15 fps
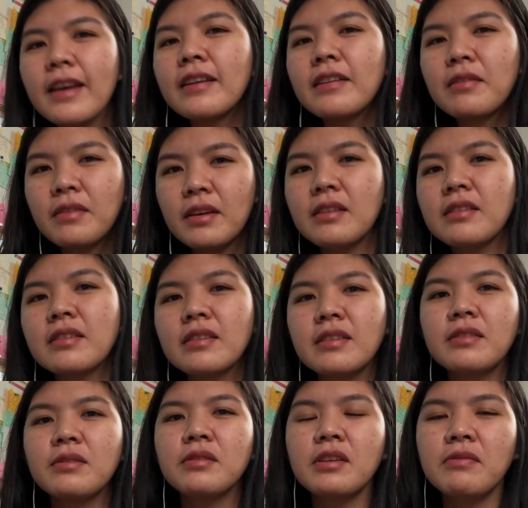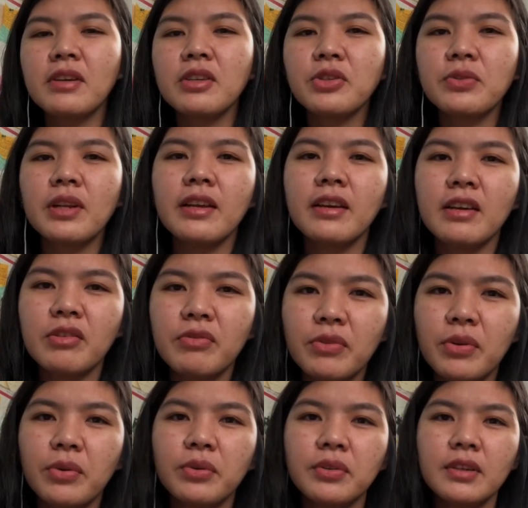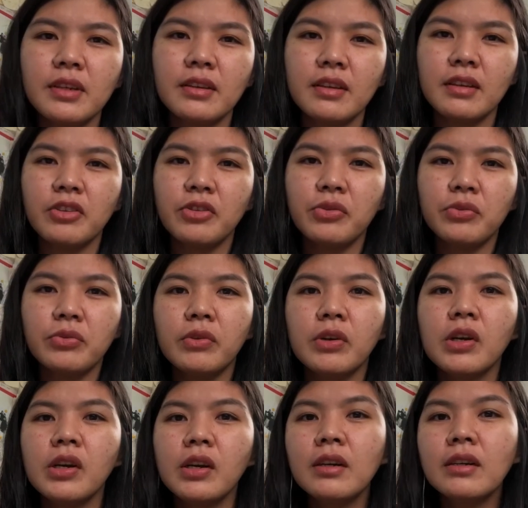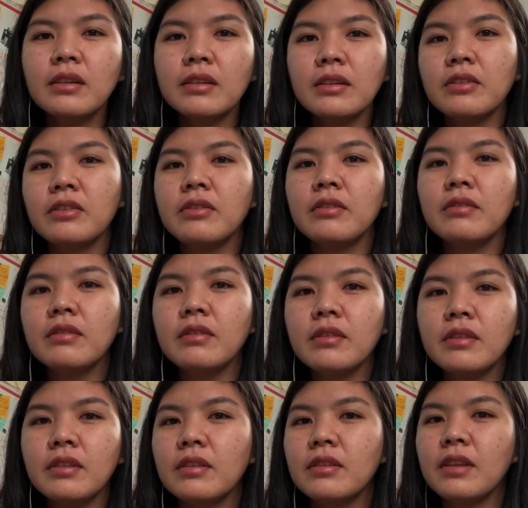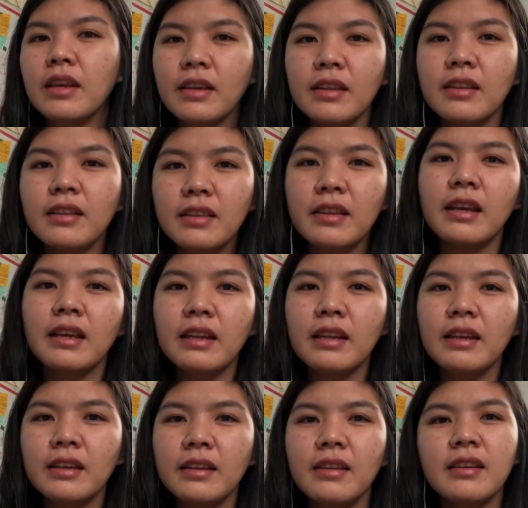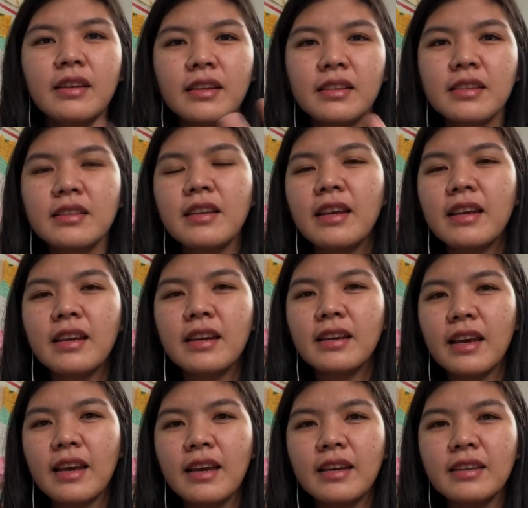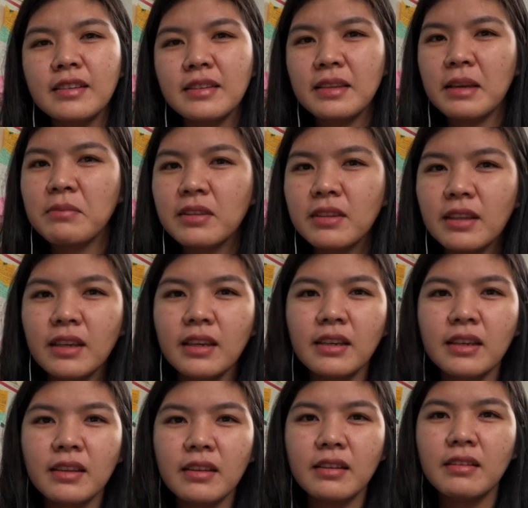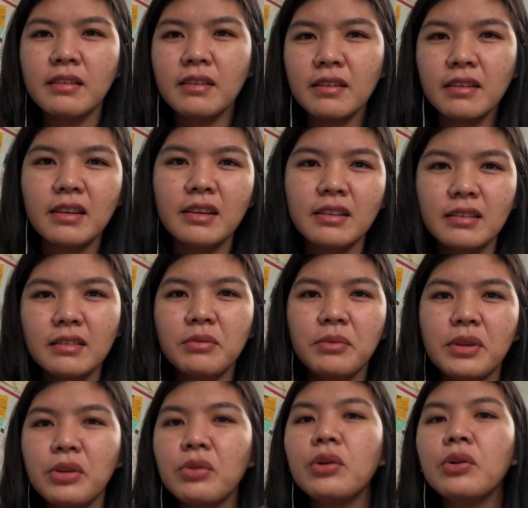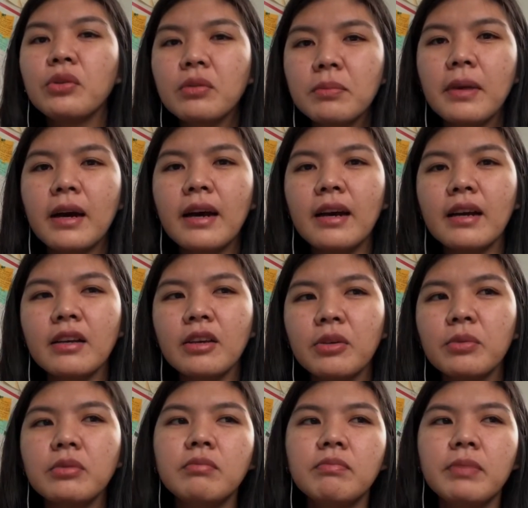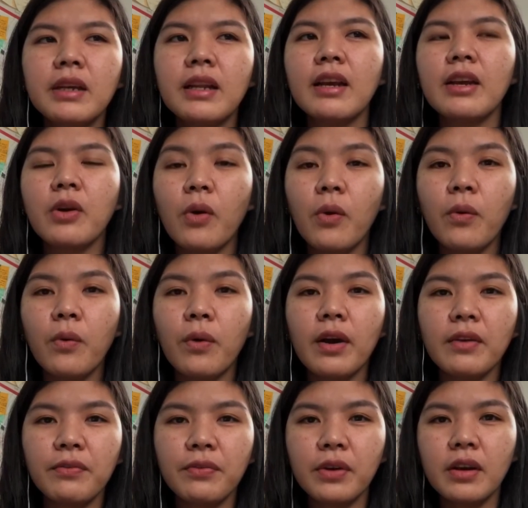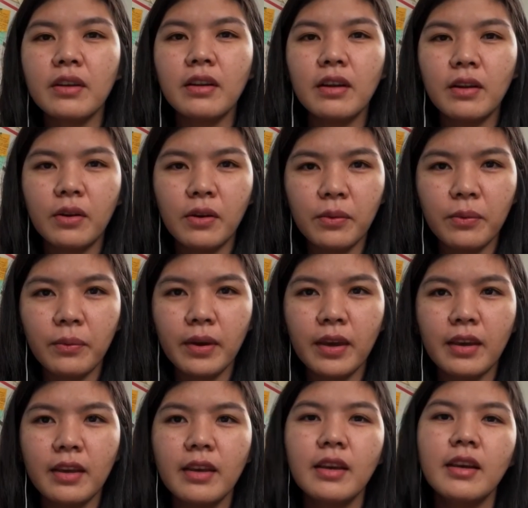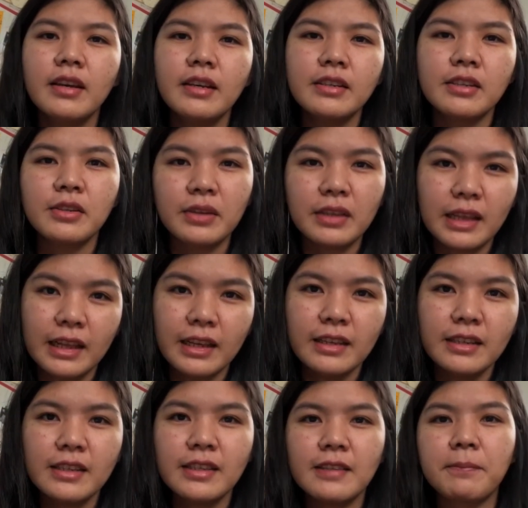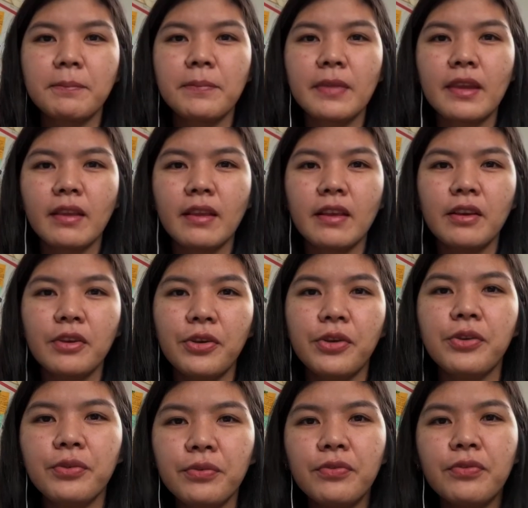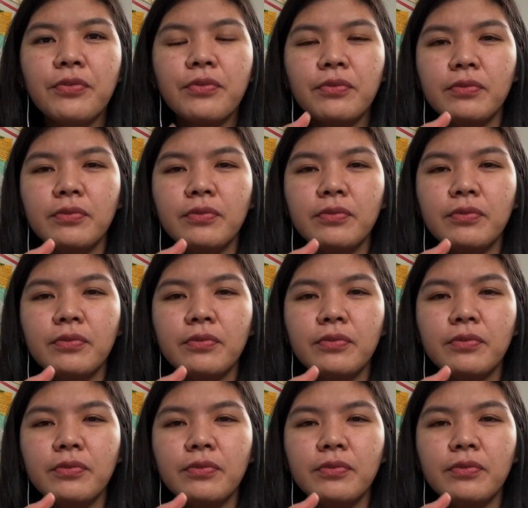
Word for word: and things eventually unfold, and then you take it daily, the next day again, same thing, and then when you look back, you would be like, oh, I've gone a long way. So at least you've